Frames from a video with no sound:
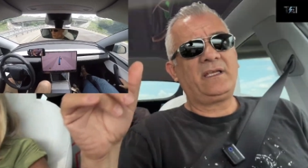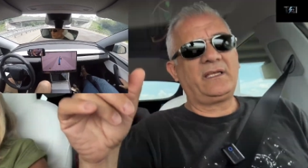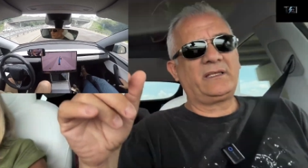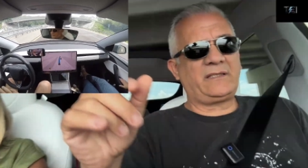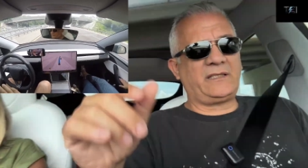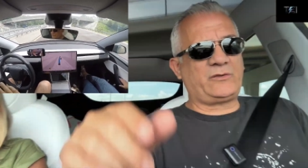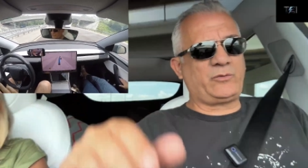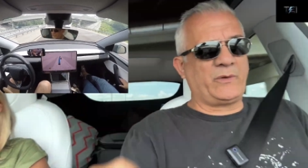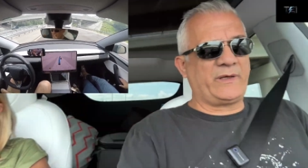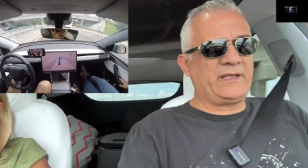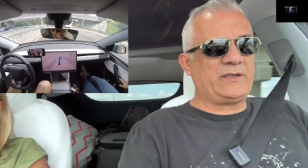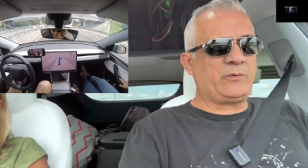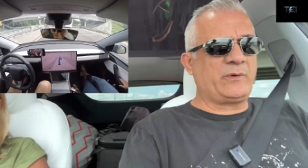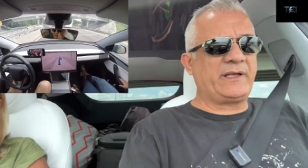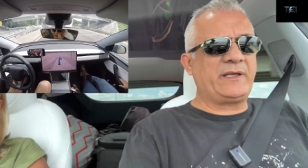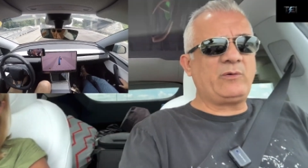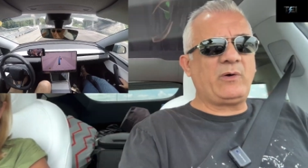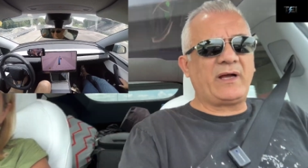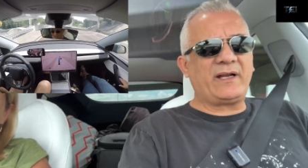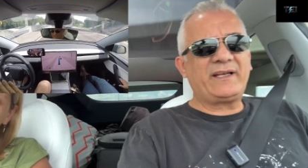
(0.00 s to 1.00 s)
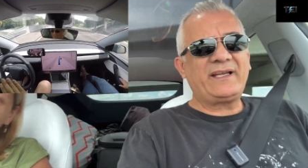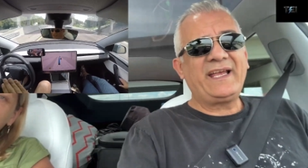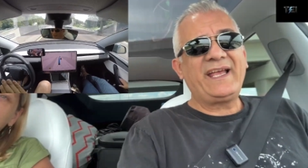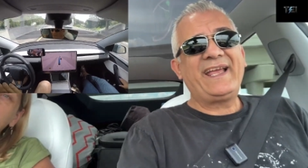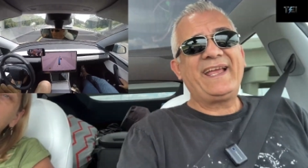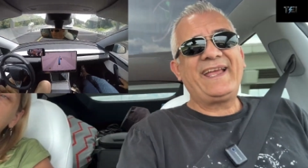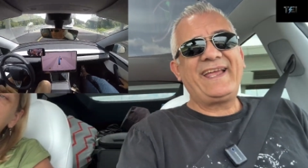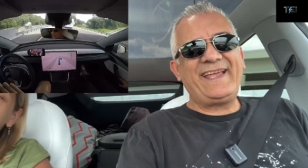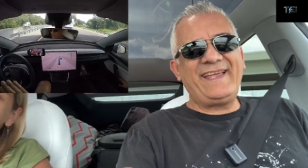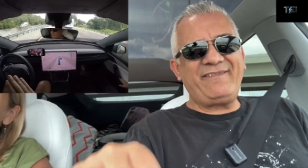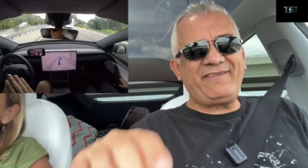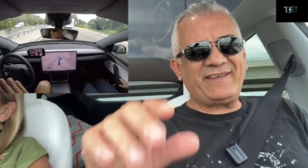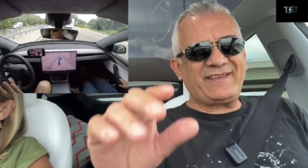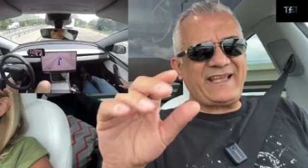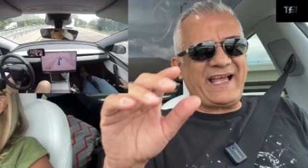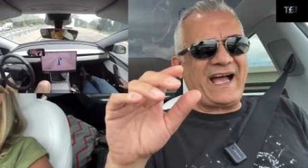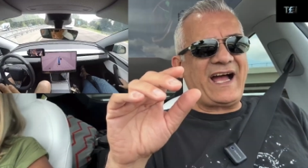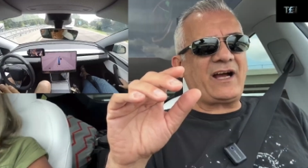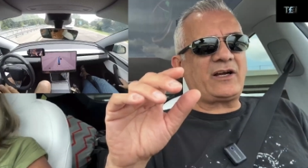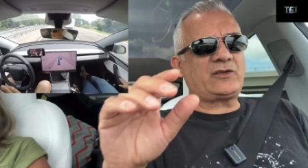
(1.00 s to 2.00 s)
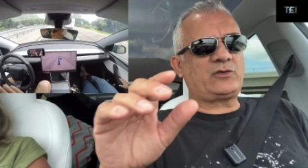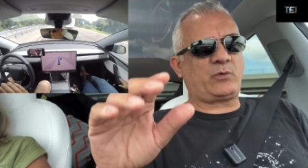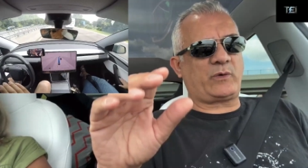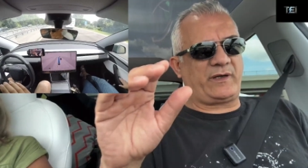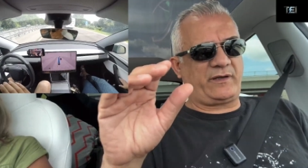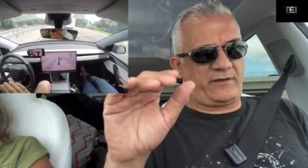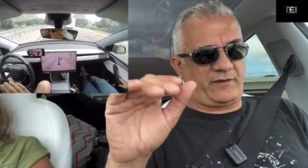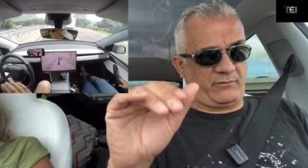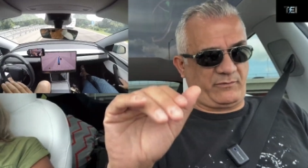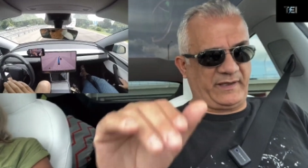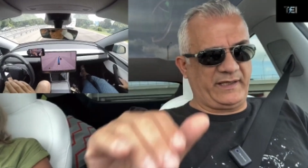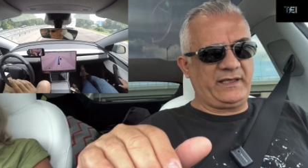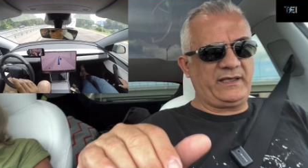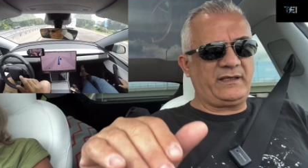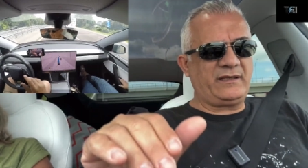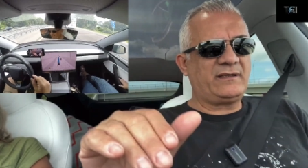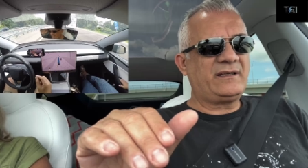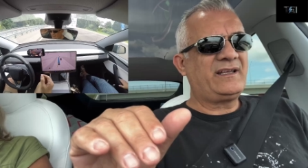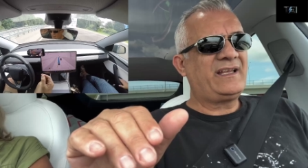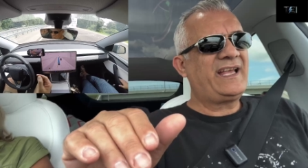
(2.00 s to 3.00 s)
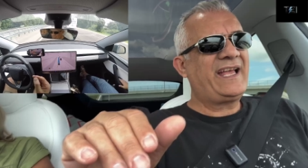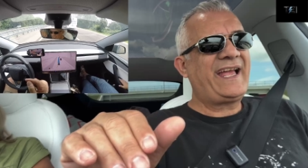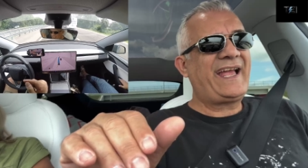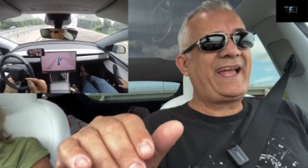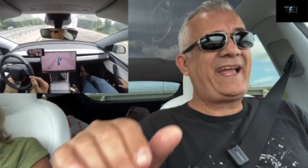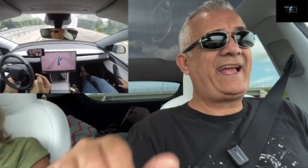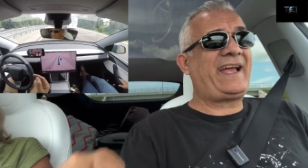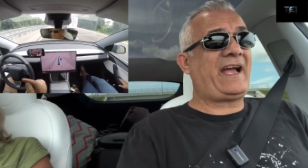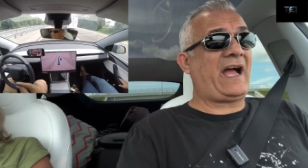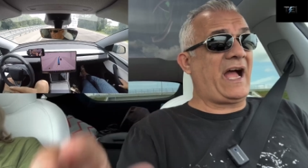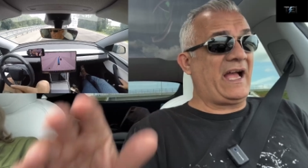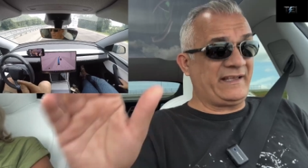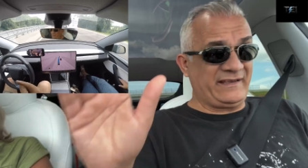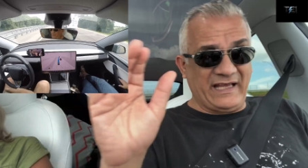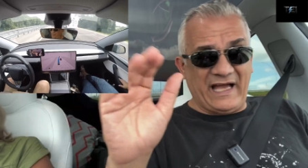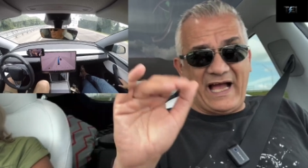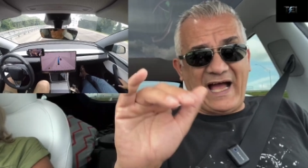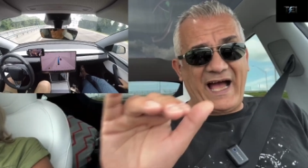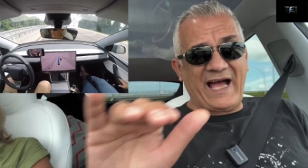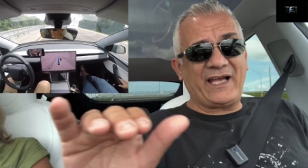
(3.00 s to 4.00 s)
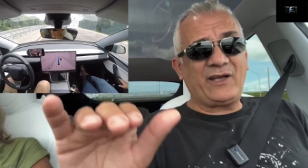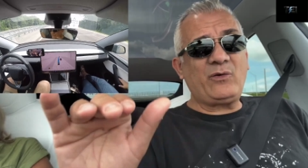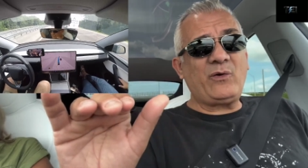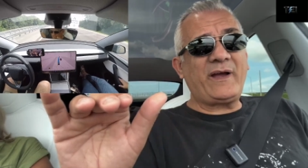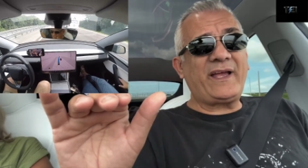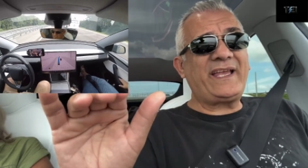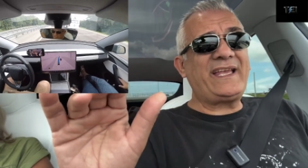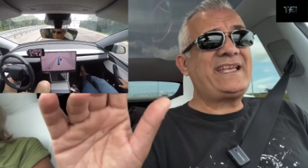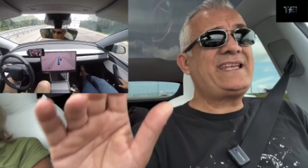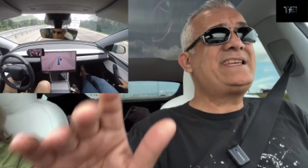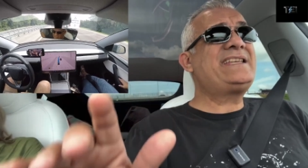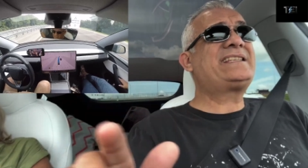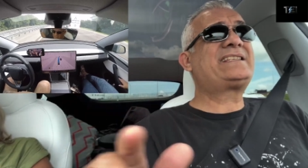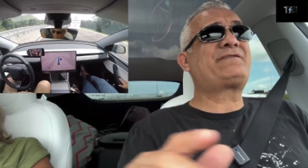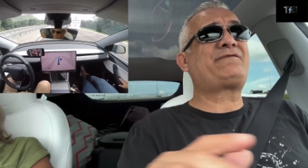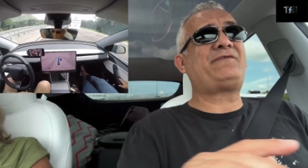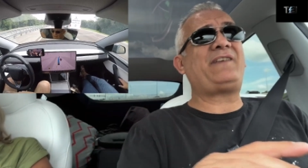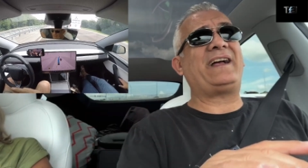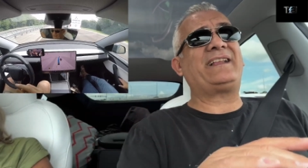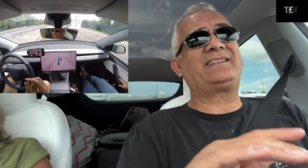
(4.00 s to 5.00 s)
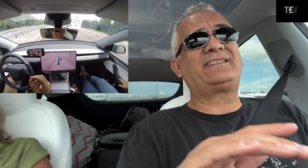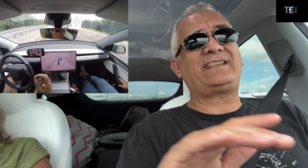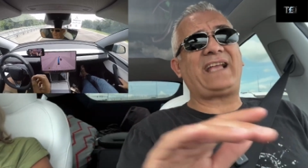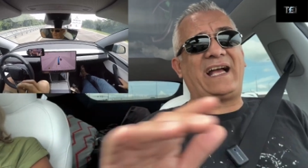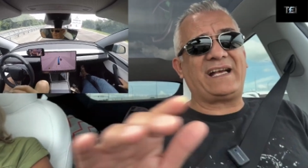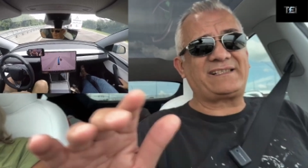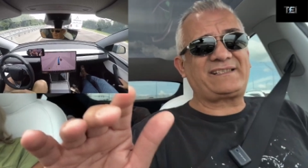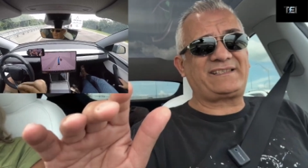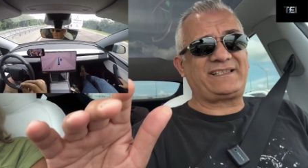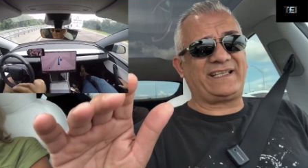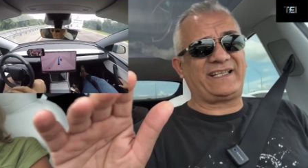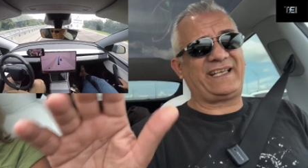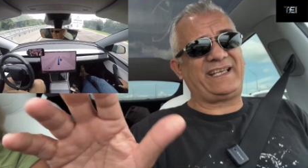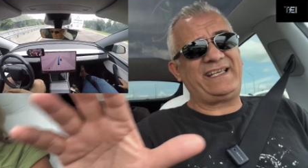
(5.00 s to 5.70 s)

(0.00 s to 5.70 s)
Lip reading: 2021. Even the hardware 3 and the highway is fantastic.